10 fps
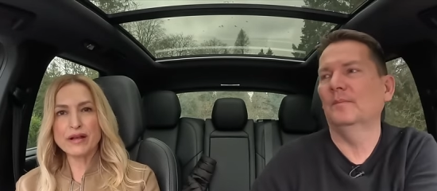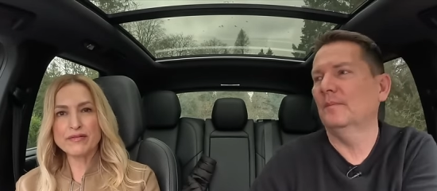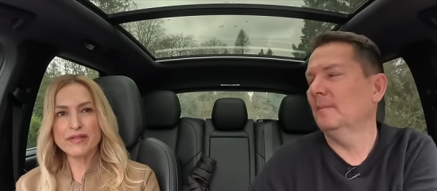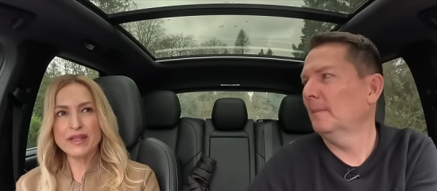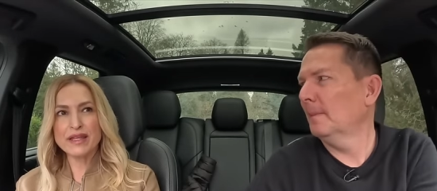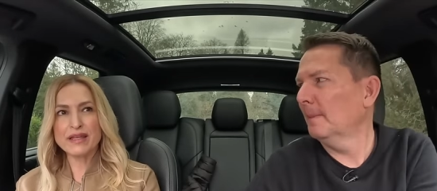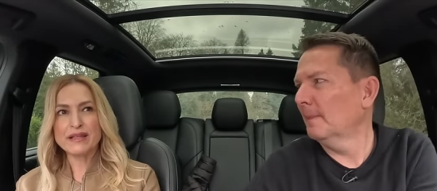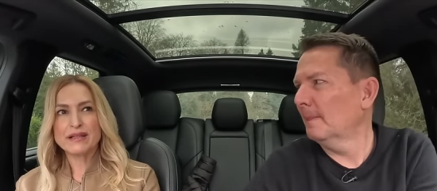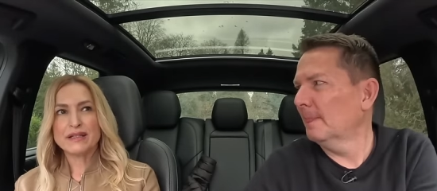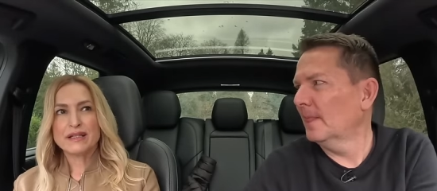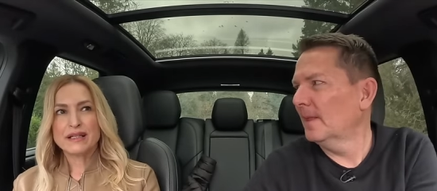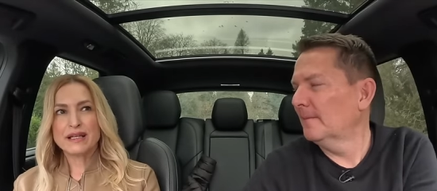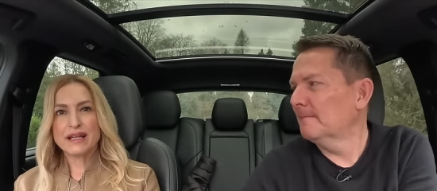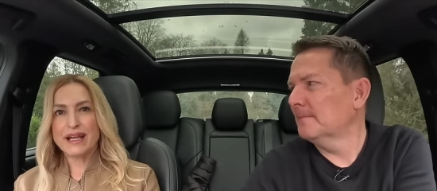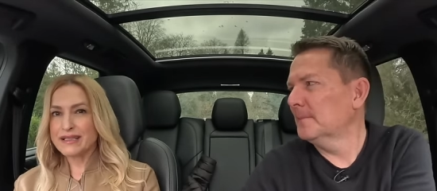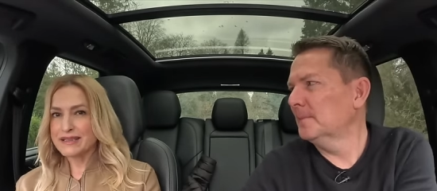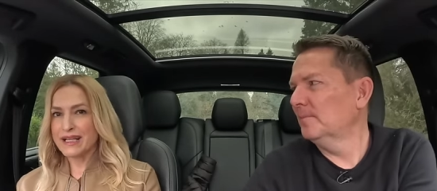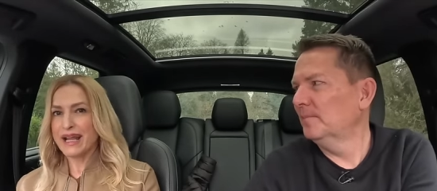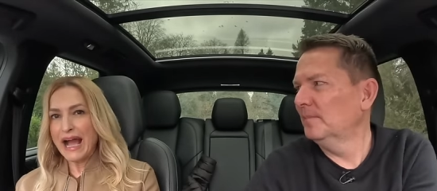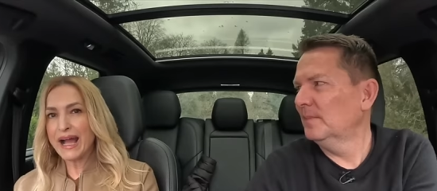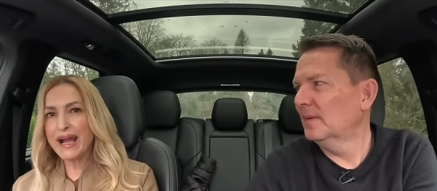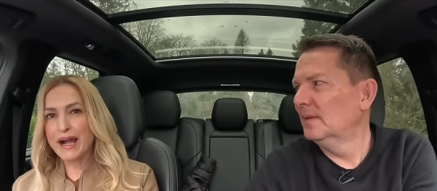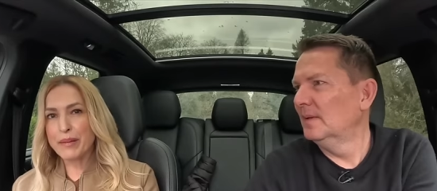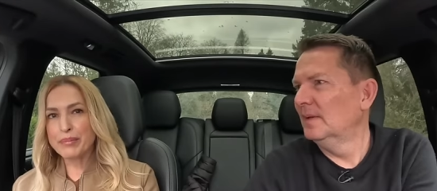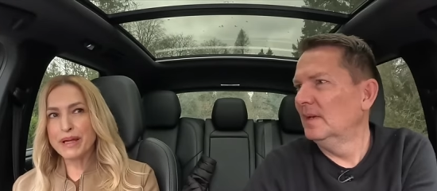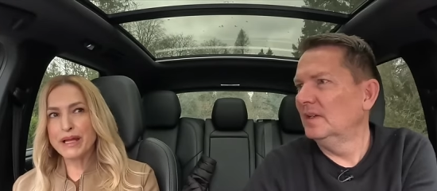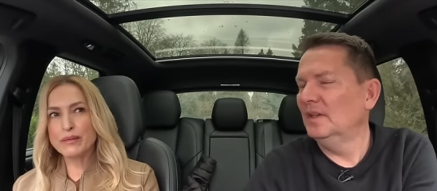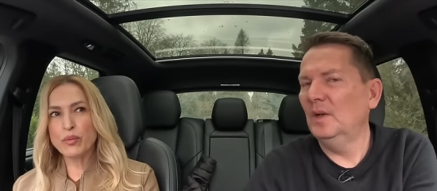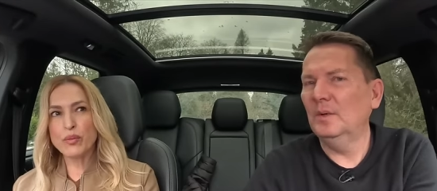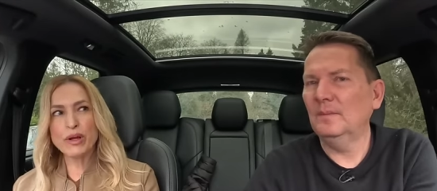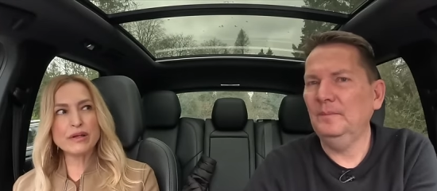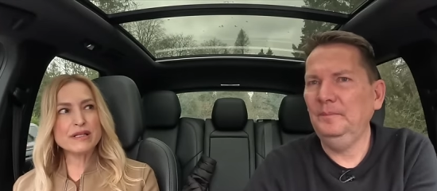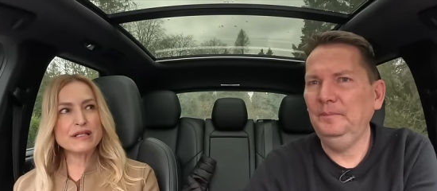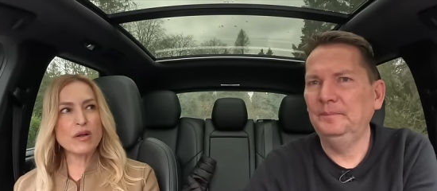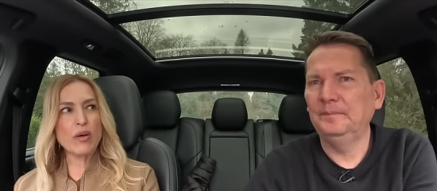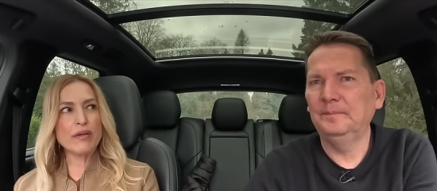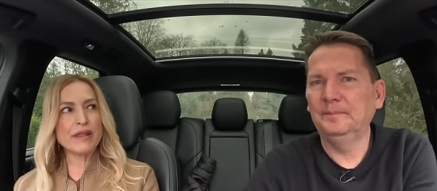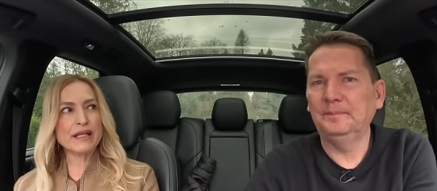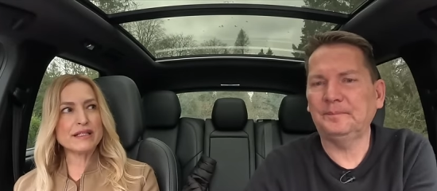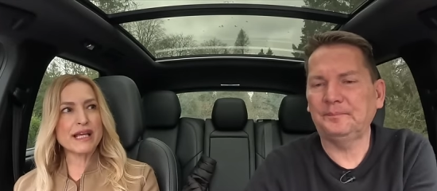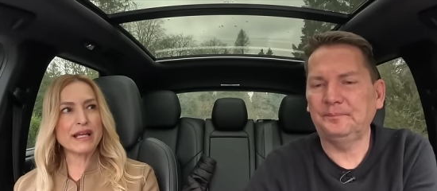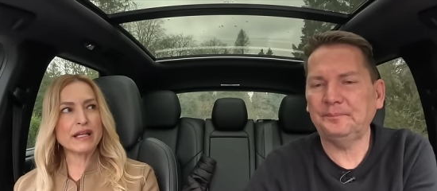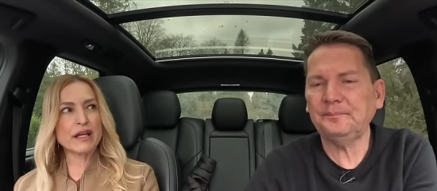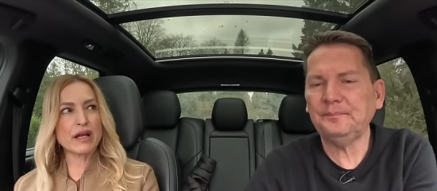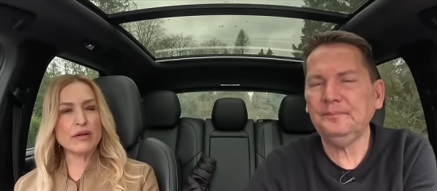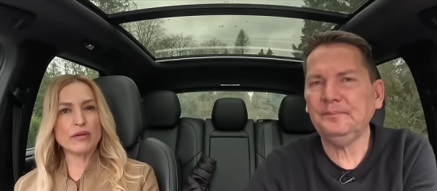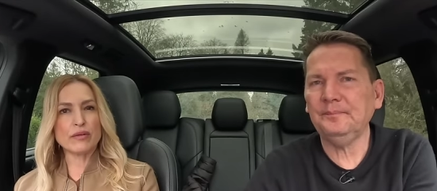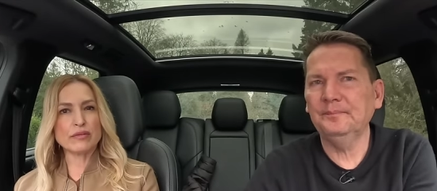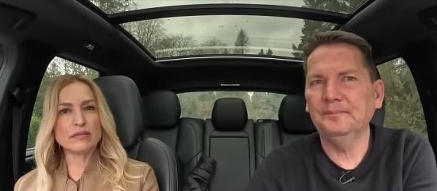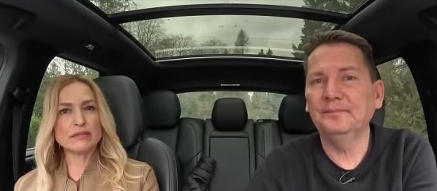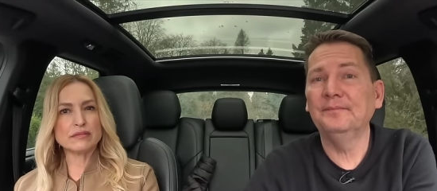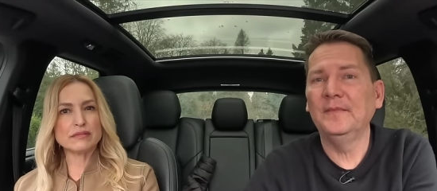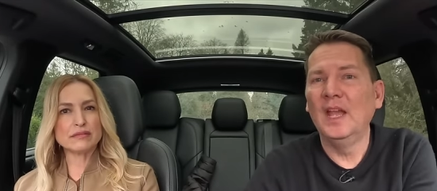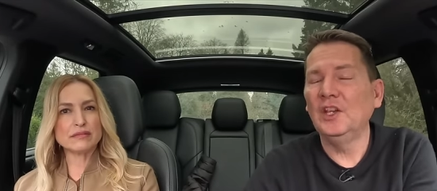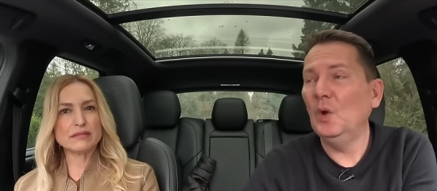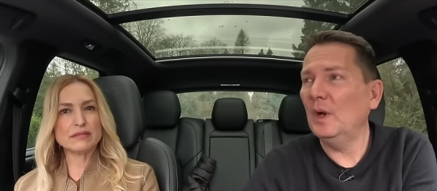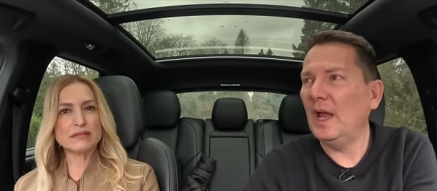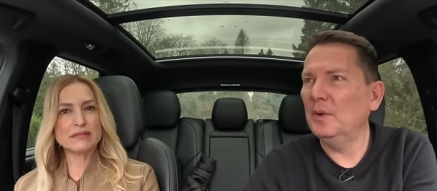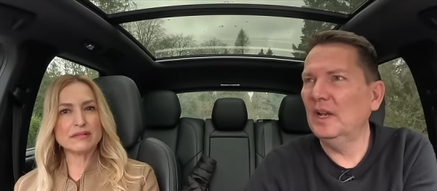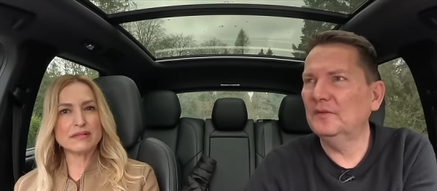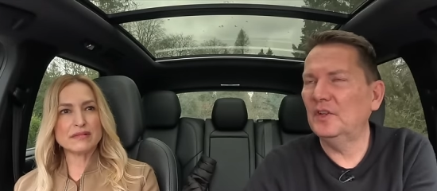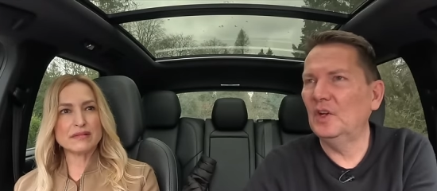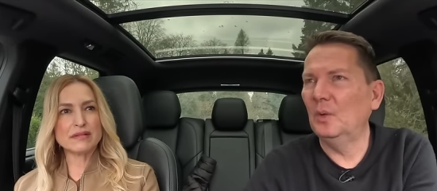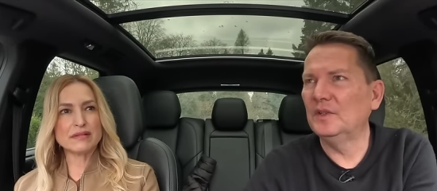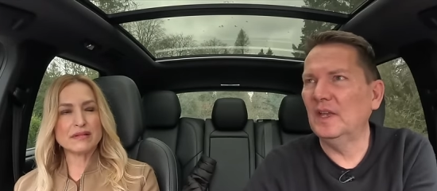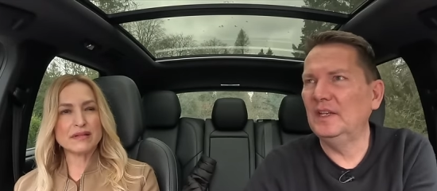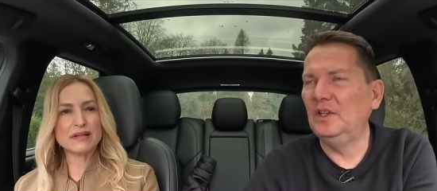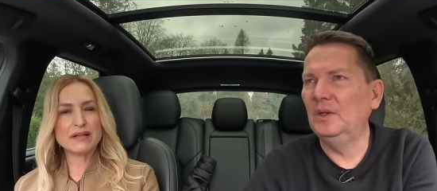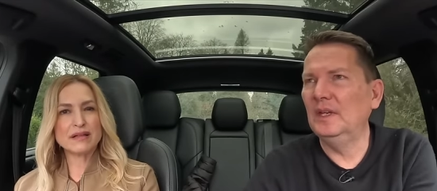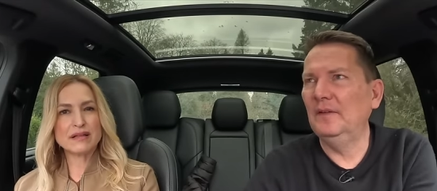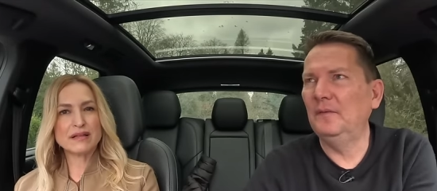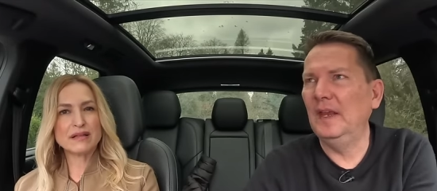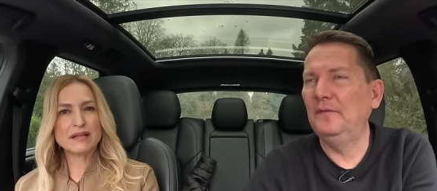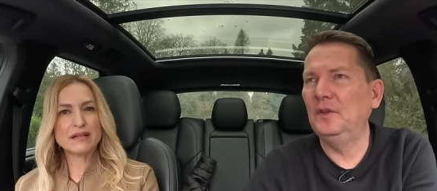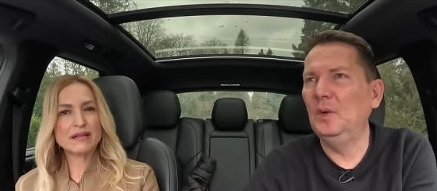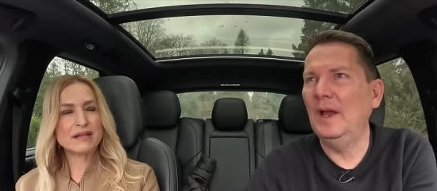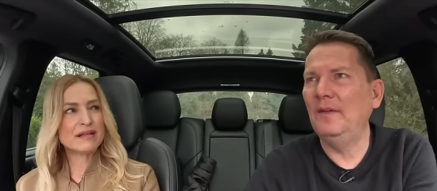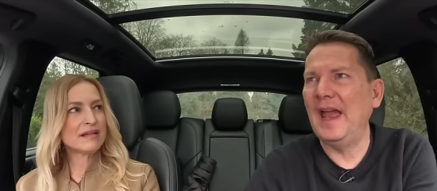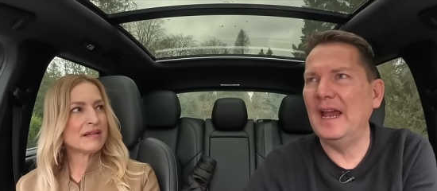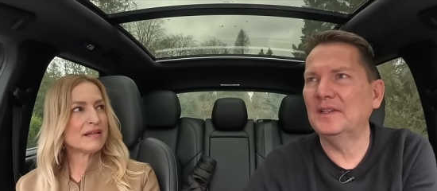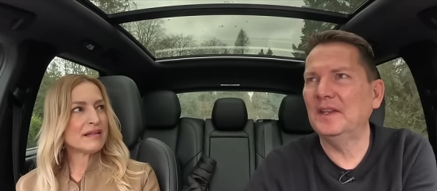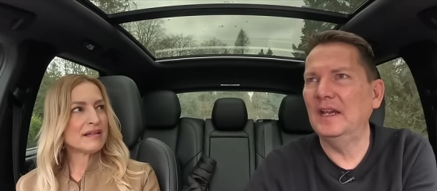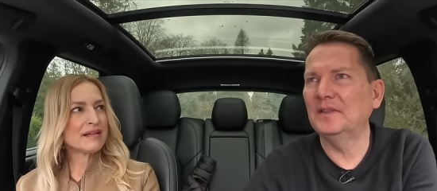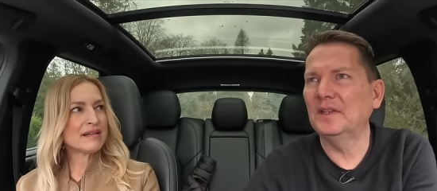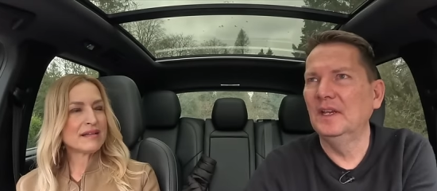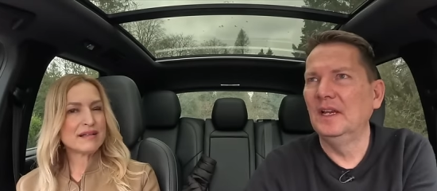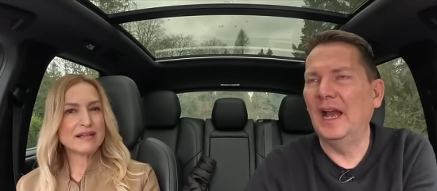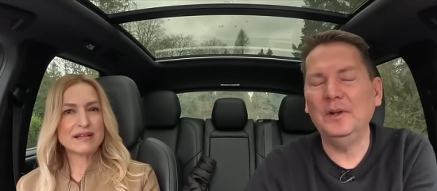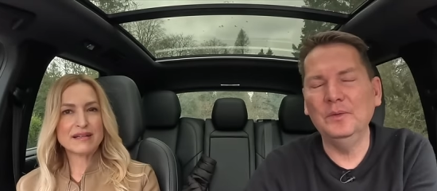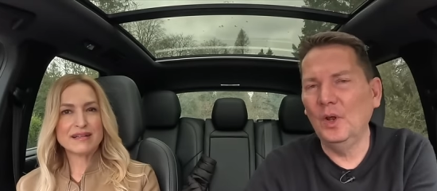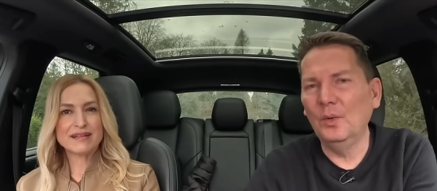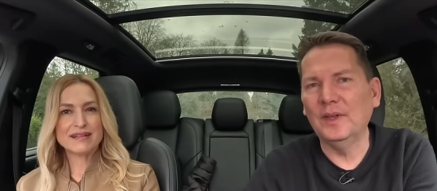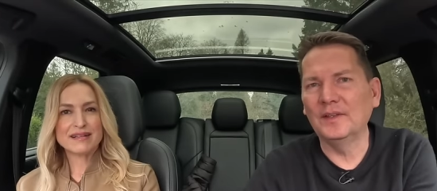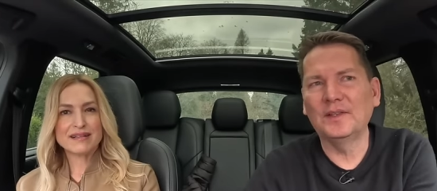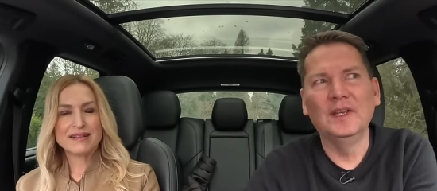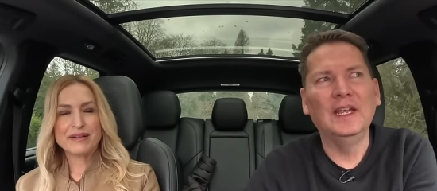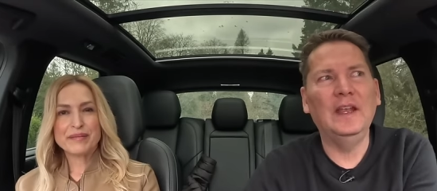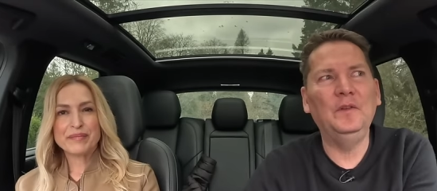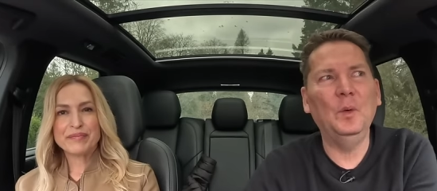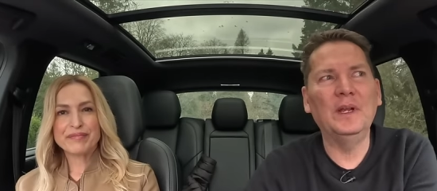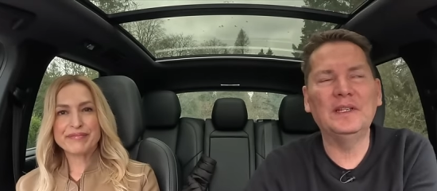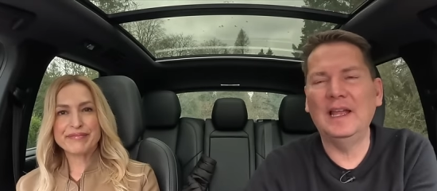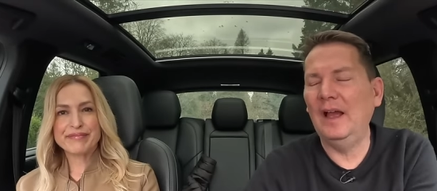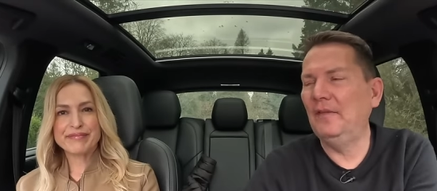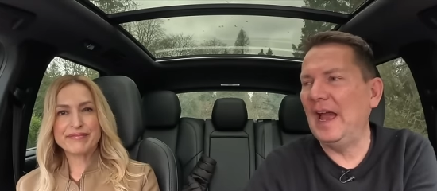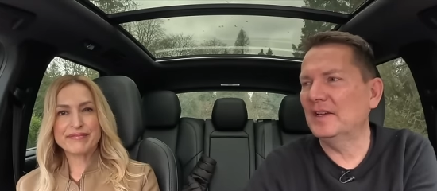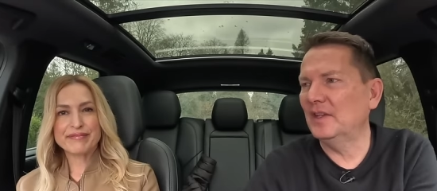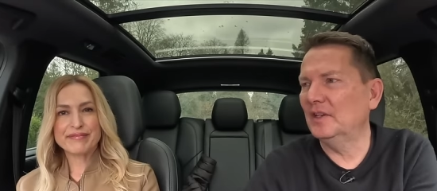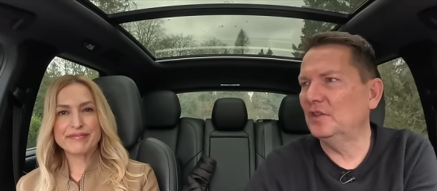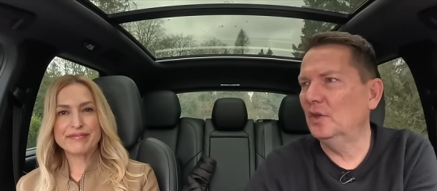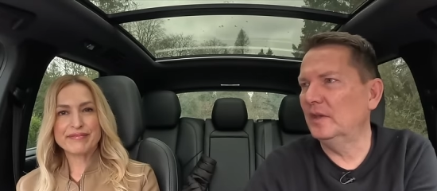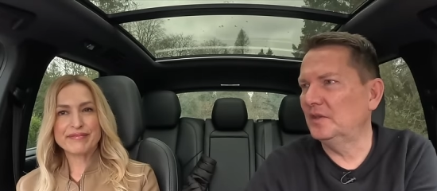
Speaker 1: of the connected app. And you know, where does all that data go?
Speaker 2: You know what I would like to know is like you if if you have access, I don't know this, if you have access to the